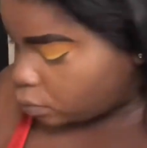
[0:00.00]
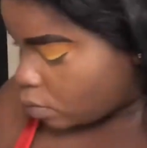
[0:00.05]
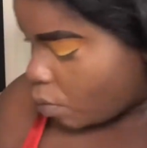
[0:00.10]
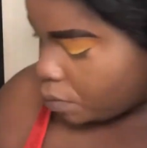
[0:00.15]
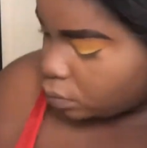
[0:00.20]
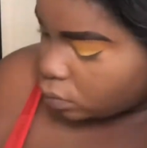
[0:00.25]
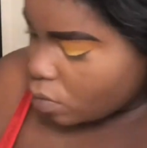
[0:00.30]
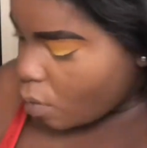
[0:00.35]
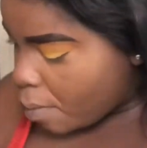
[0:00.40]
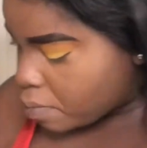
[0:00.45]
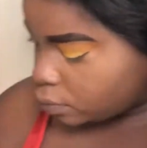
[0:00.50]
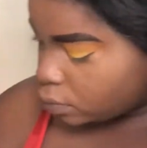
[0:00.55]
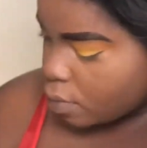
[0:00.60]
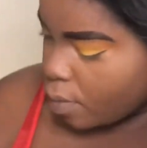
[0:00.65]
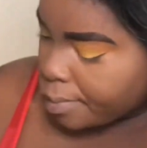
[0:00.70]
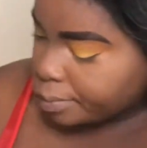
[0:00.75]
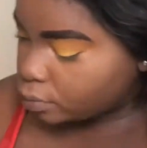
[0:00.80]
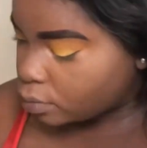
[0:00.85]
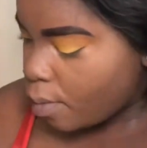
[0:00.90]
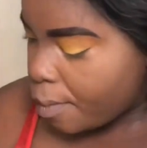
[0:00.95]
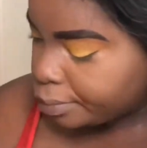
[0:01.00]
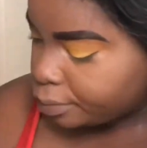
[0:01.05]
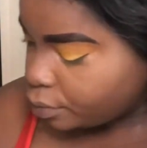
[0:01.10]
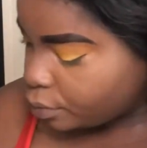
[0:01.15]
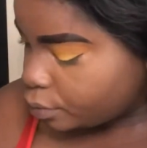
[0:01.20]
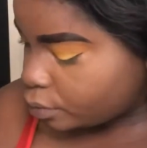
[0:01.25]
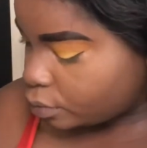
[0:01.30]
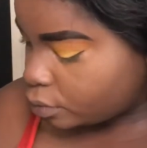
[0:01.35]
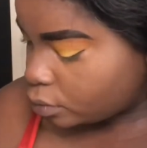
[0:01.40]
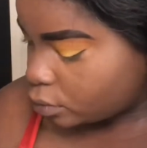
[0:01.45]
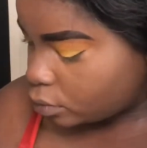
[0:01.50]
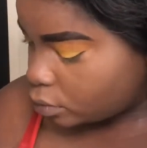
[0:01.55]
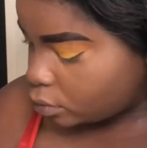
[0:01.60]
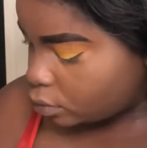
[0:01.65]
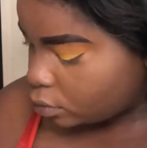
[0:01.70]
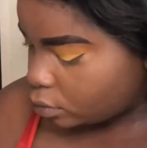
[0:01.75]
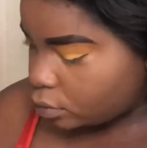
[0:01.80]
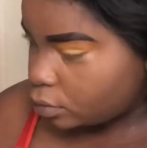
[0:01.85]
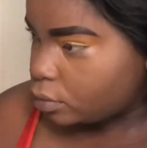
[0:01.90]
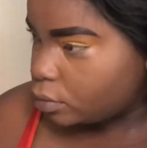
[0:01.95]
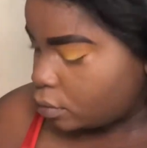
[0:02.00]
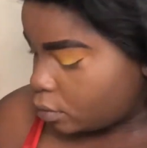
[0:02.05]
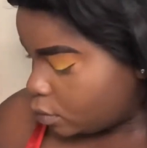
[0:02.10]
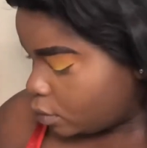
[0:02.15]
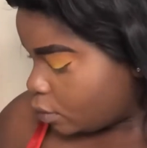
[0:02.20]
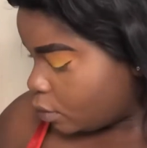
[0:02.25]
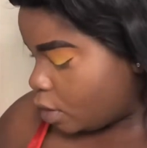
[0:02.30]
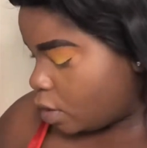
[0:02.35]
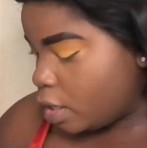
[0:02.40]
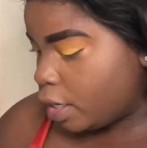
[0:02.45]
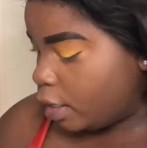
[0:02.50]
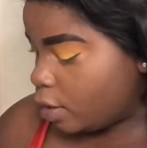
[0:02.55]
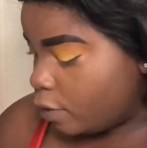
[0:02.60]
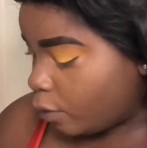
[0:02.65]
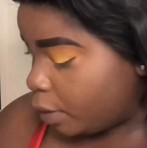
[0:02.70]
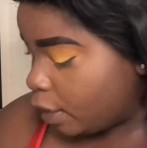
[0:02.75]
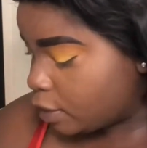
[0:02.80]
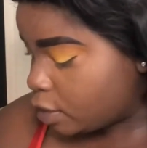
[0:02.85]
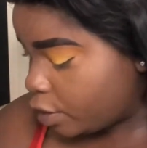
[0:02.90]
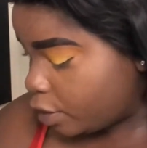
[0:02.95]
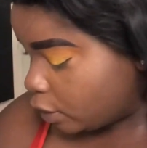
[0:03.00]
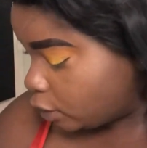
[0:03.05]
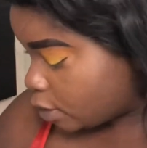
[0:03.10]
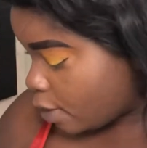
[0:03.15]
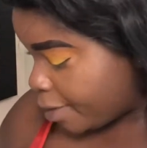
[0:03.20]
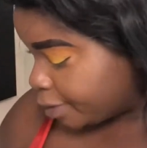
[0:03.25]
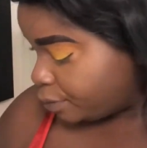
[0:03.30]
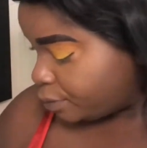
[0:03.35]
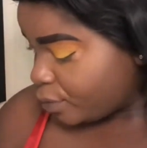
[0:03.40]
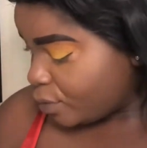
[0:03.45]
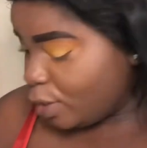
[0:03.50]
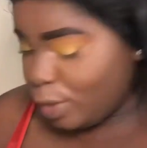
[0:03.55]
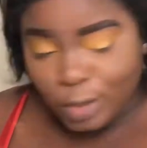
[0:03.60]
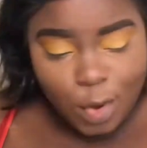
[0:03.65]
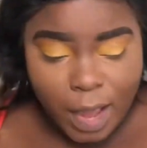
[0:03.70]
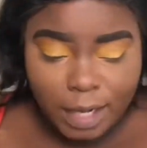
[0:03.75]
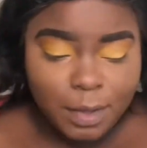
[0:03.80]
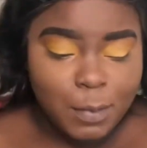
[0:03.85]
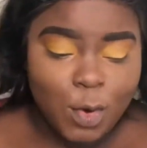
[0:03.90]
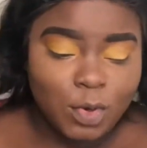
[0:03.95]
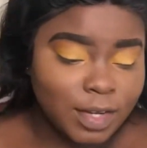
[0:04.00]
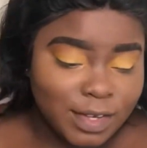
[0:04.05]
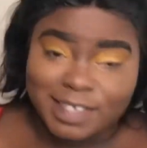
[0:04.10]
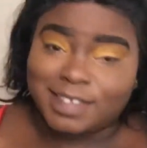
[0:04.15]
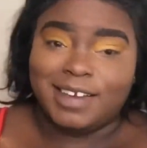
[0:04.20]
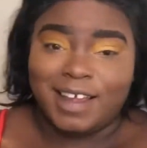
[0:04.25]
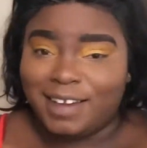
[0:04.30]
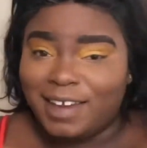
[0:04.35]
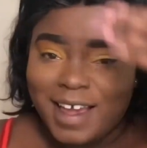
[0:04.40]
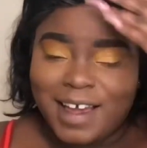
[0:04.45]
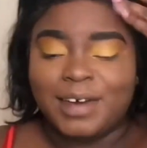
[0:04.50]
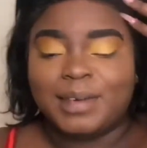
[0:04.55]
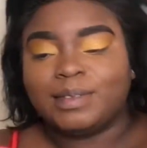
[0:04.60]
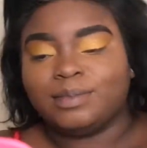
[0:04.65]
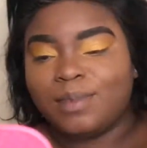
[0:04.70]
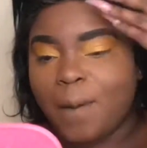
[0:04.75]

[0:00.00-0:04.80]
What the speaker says: I just like to get rid of that whole misty look. I like matte.